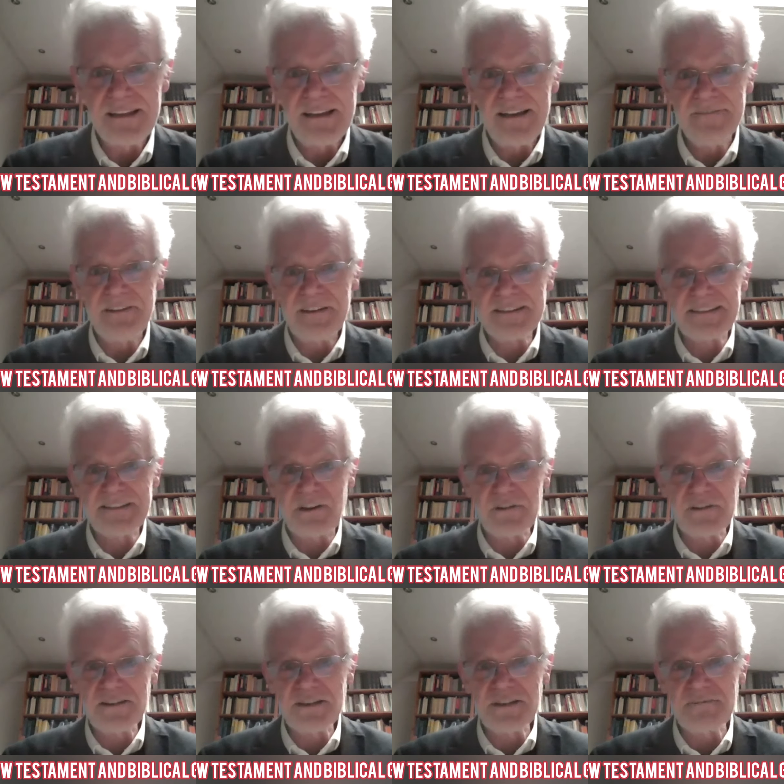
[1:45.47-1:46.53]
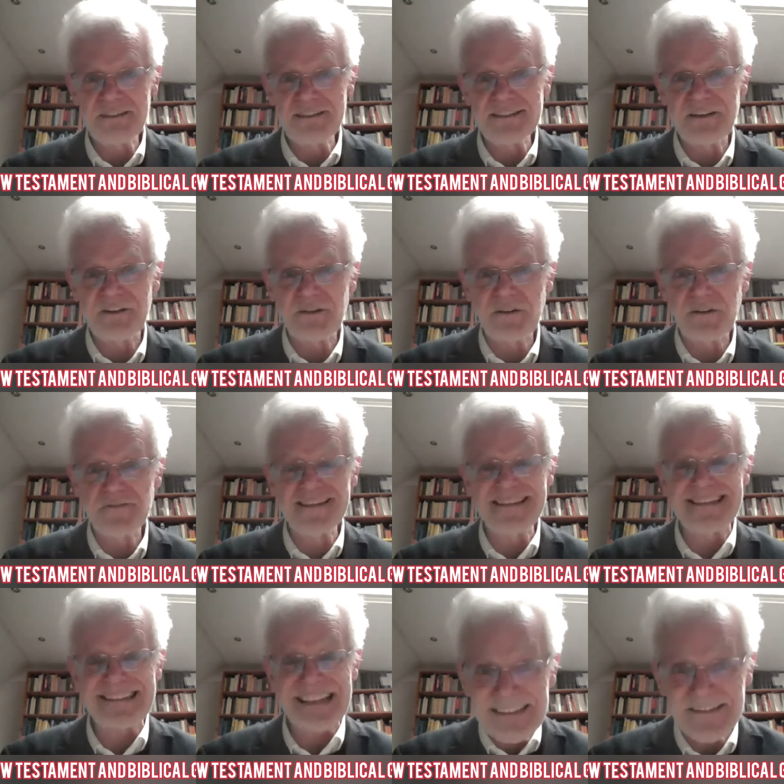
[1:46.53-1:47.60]
In fact, scholarship that's gone on for
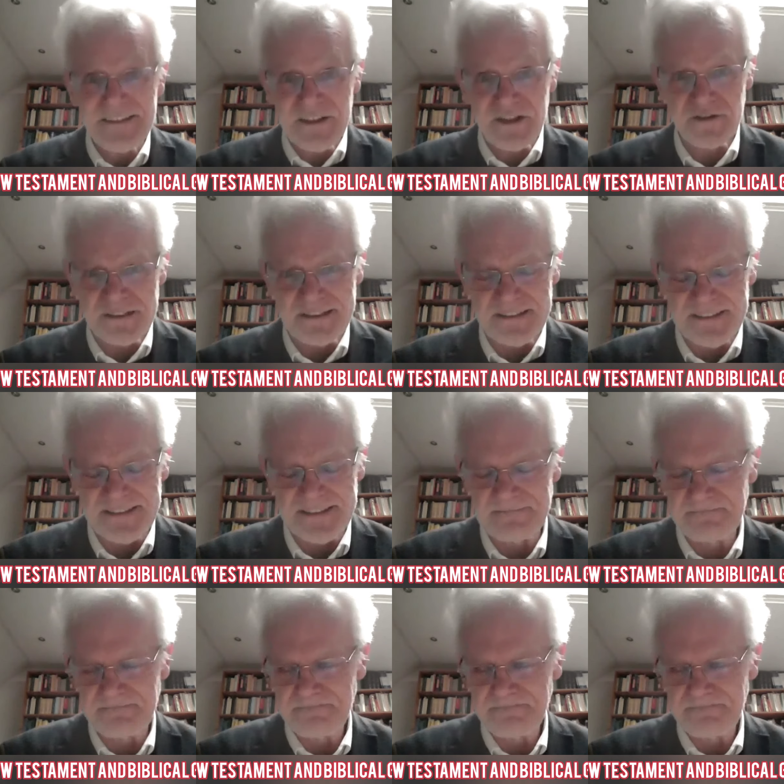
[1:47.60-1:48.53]
centuries.